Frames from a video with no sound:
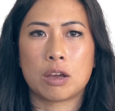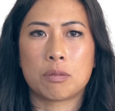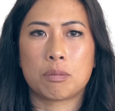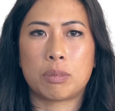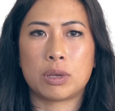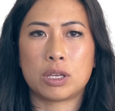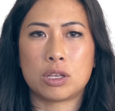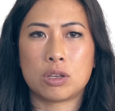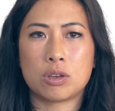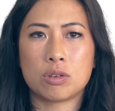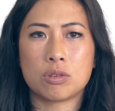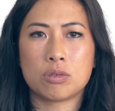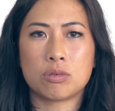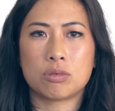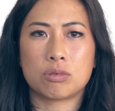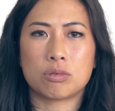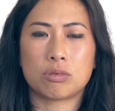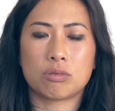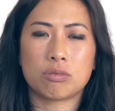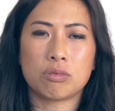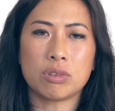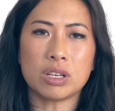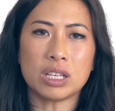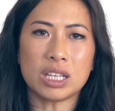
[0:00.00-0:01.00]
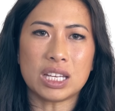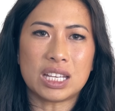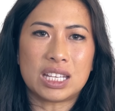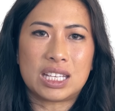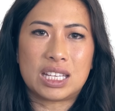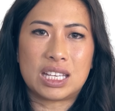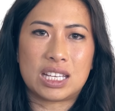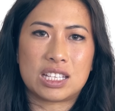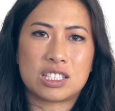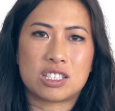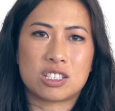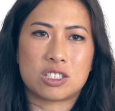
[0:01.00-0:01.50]
but you really
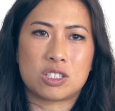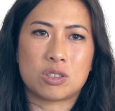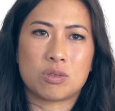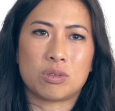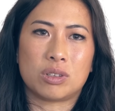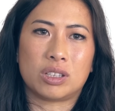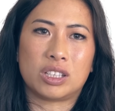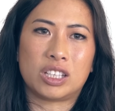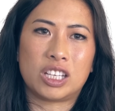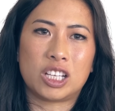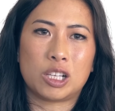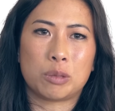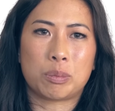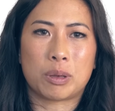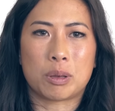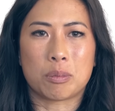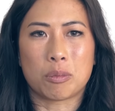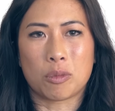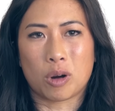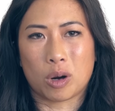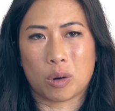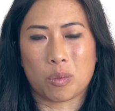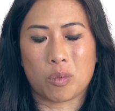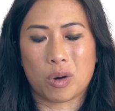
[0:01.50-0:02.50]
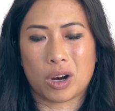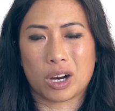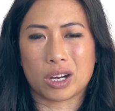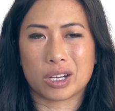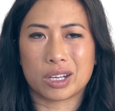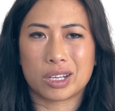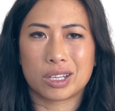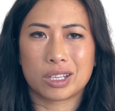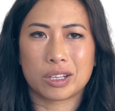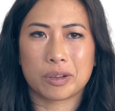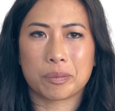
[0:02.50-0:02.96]
need to do a little bit more work.